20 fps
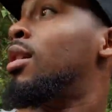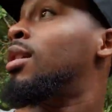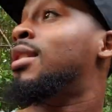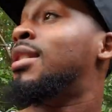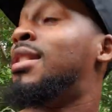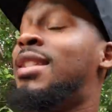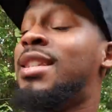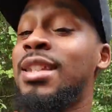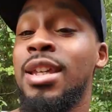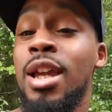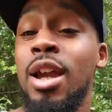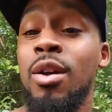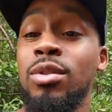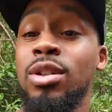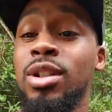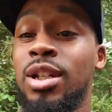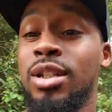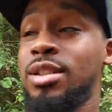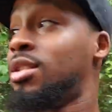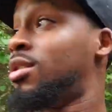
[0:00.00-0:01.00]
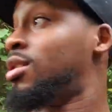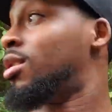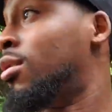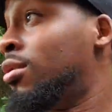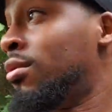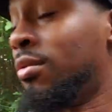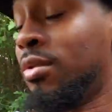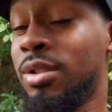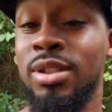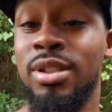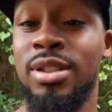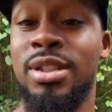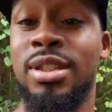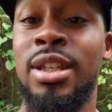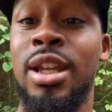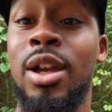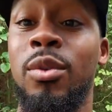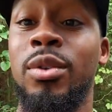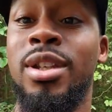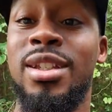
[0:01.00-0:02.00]
Sierra doesn't know.
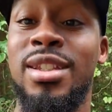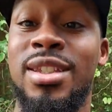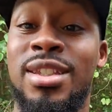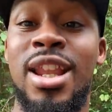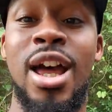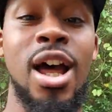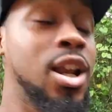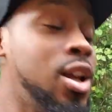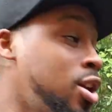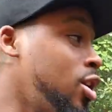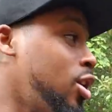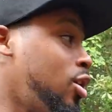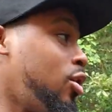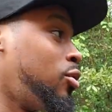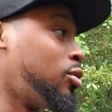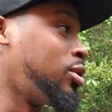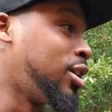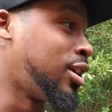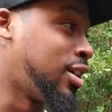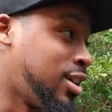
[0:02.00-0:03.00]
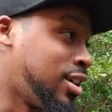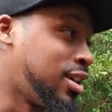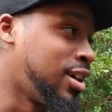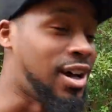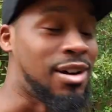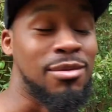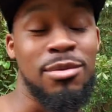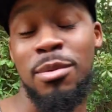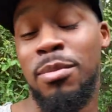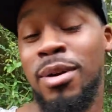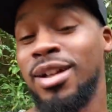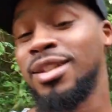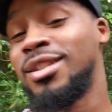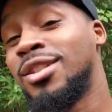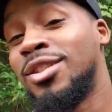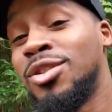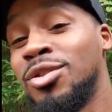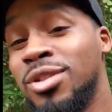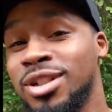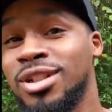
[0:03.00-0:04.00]
Sierra does not know that I'm about
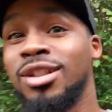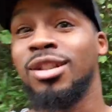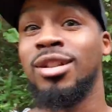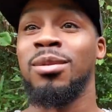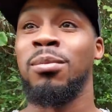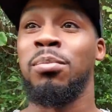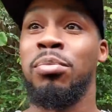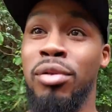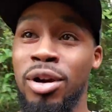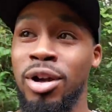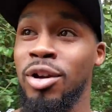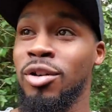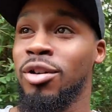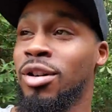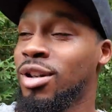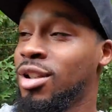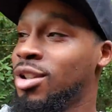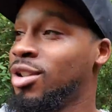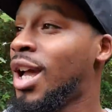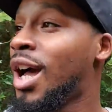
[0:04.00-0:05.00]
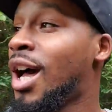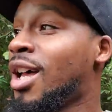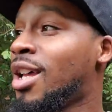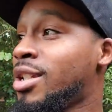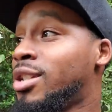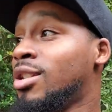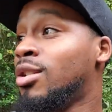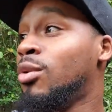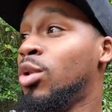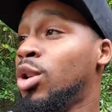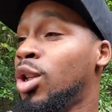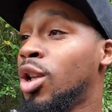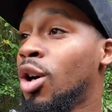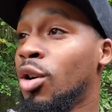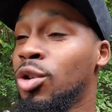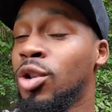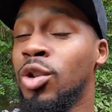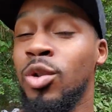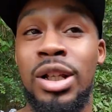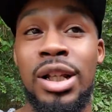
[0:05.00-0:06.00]
to do this little prank on her. You guys know we
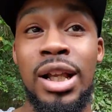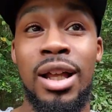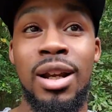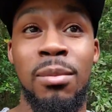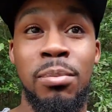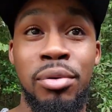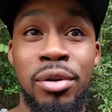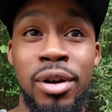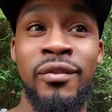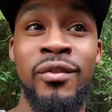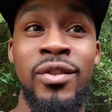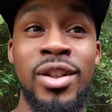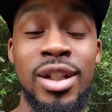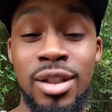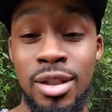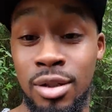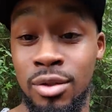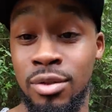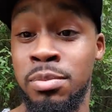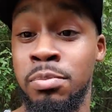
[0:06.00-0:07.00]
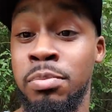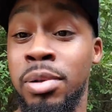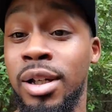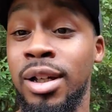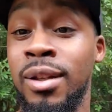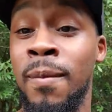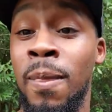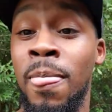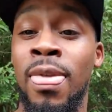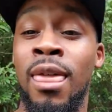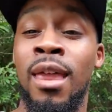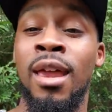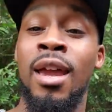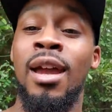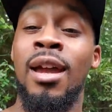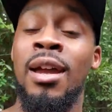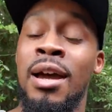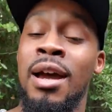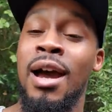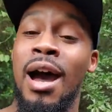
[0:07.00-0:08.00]
don't do a lot of prank videos, but
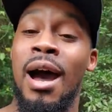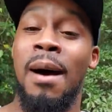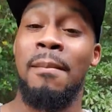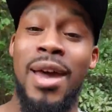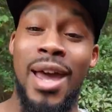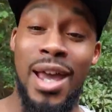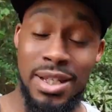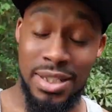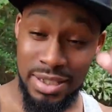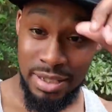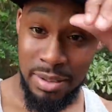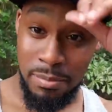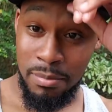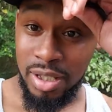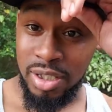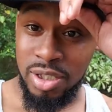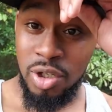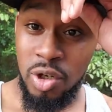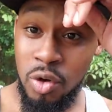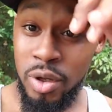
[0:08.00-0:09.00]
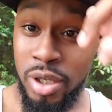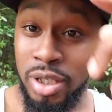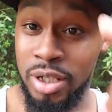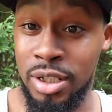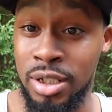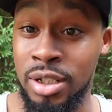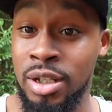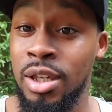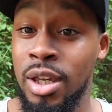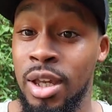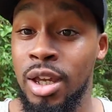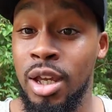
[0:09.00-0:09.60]
I'm actually about to go ahead and